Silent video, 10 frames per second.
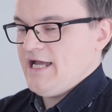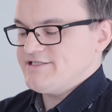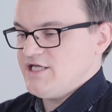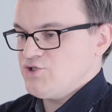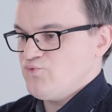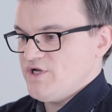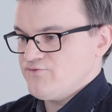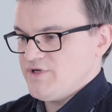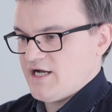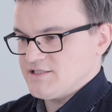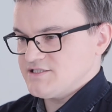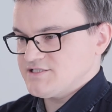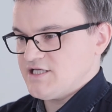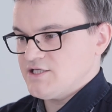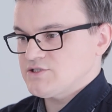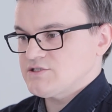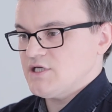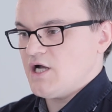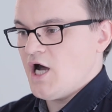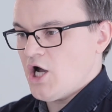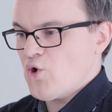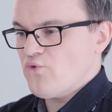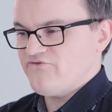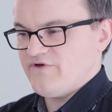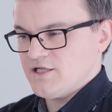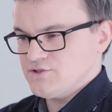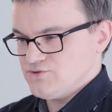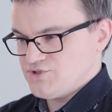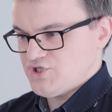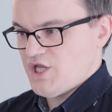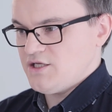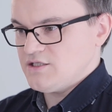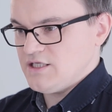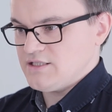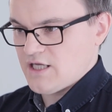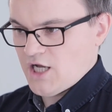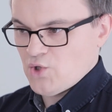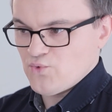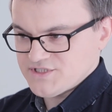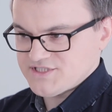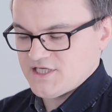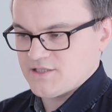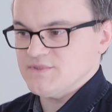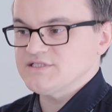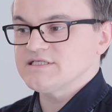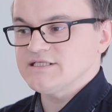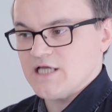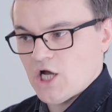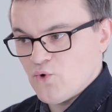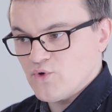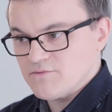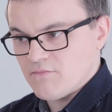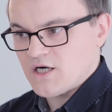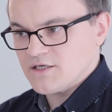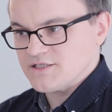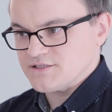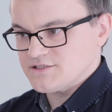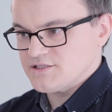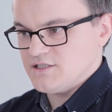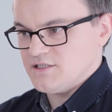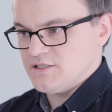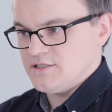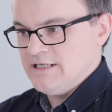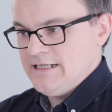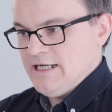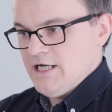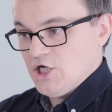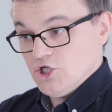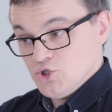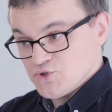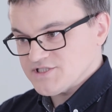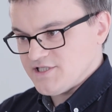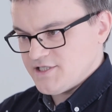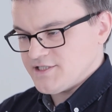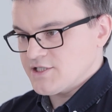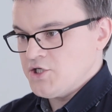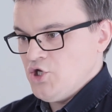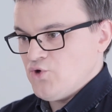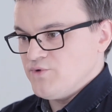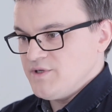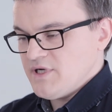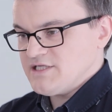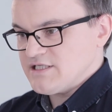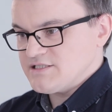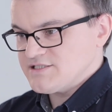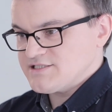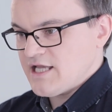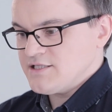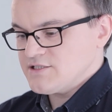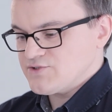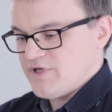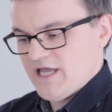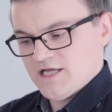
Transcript: and then when we understand how a value chain in our segment, in our market looks like, we might understand that we